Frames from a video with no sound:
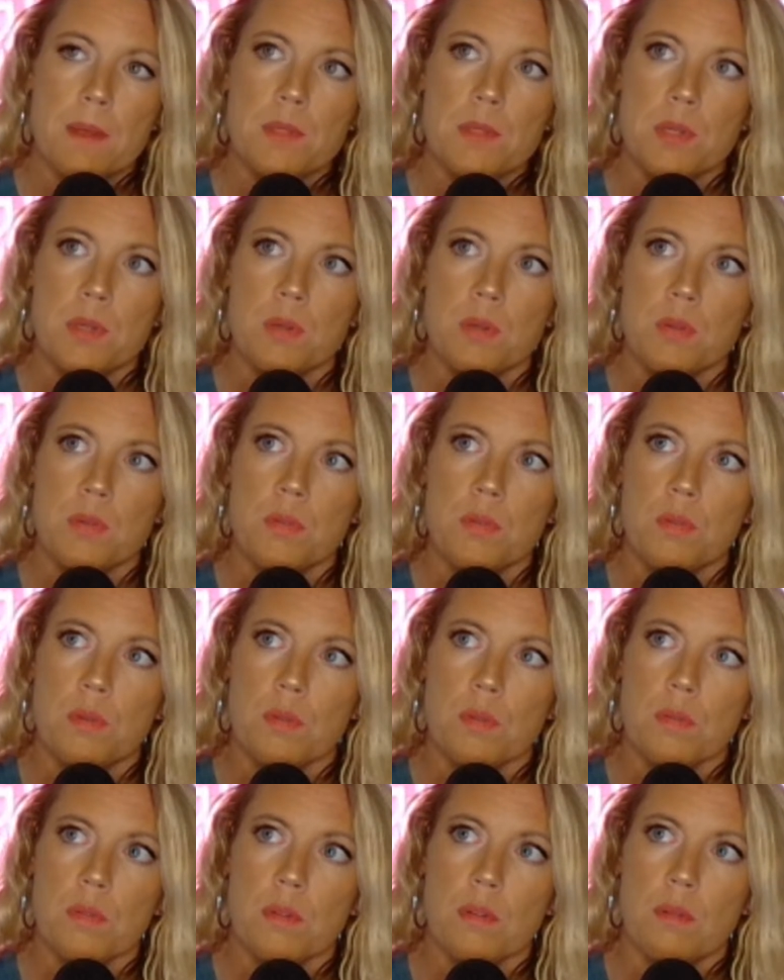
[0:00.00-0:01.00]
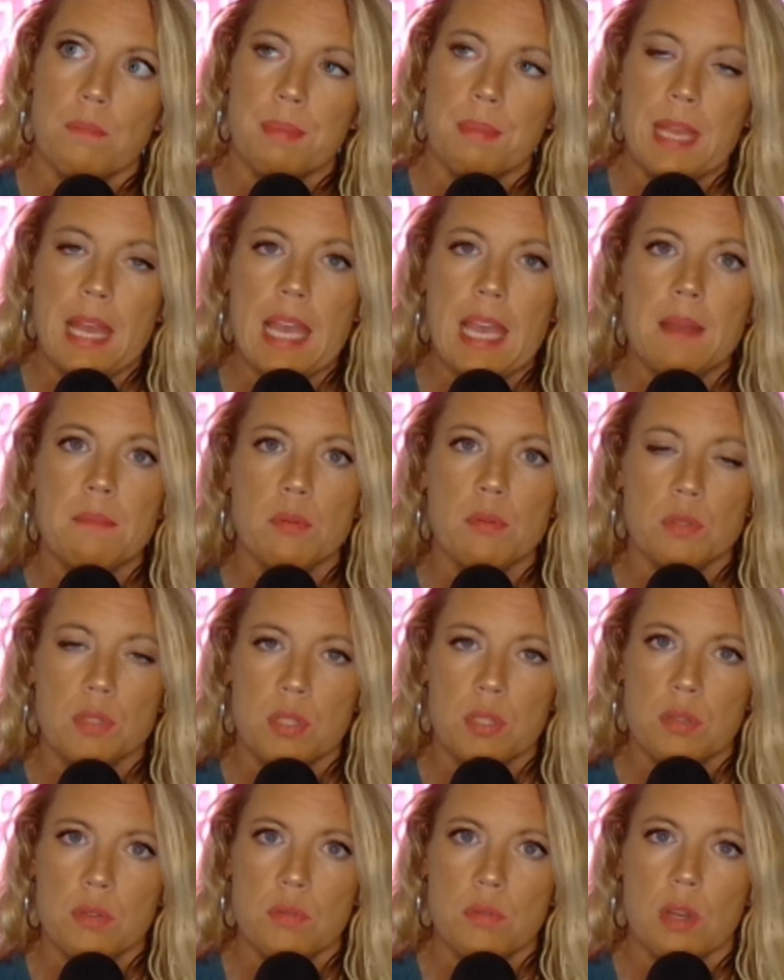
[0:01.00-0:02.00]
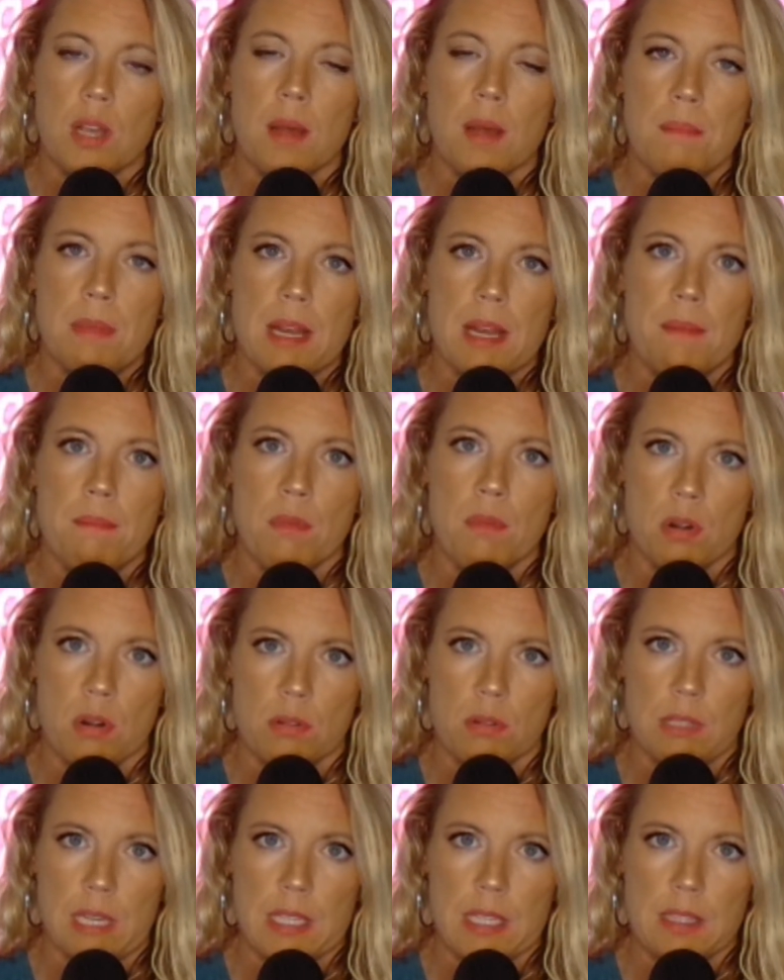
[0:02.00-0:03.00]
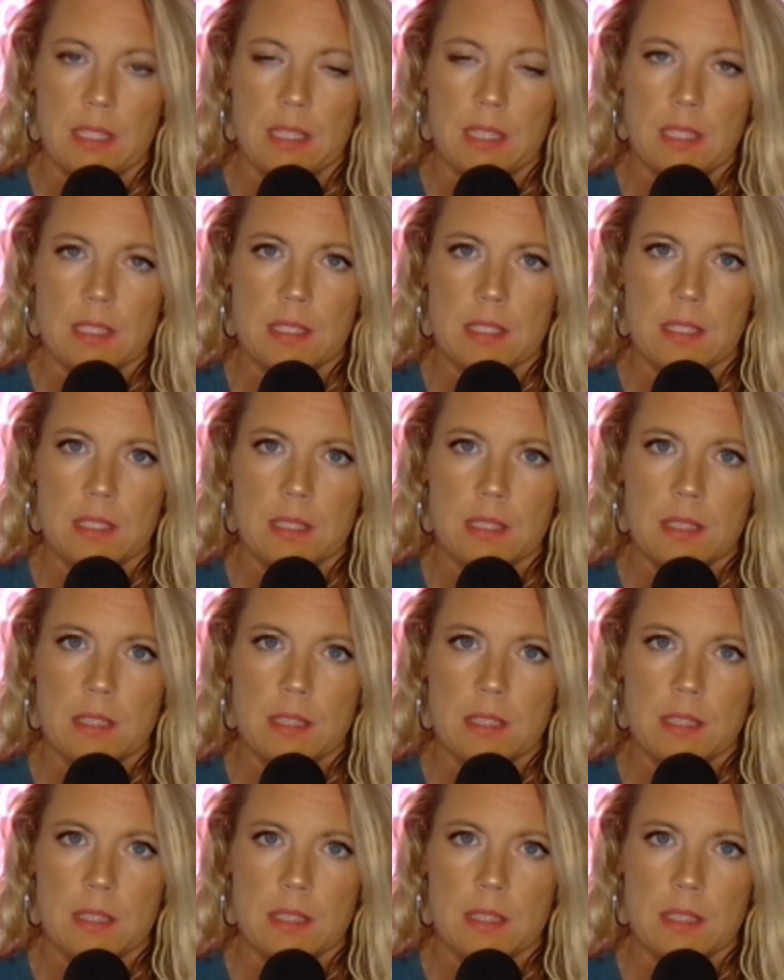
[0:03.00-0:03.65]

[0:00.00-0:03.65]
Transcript: to be able to commit a murder like this,